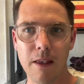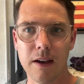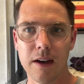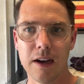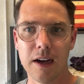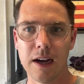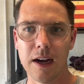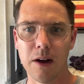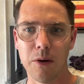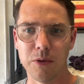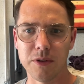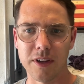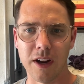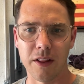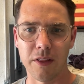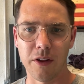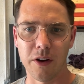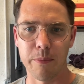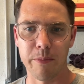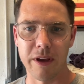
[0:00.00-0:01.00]
was on a
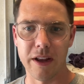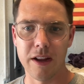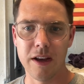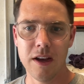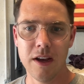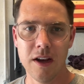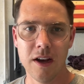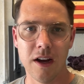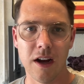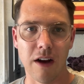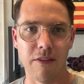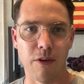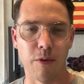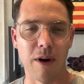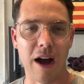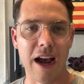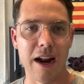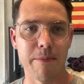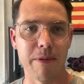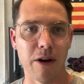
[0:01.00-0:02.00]
little bit of a
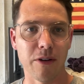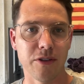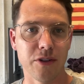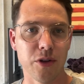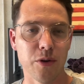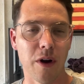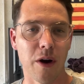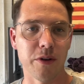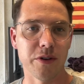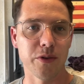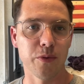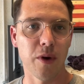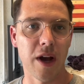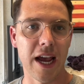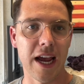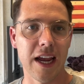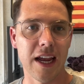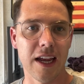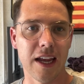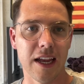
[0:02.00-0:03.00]
ride about 2 hours
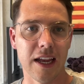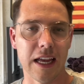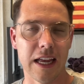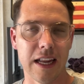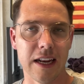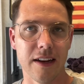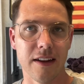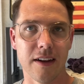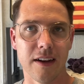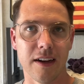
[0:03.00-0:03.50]
away, and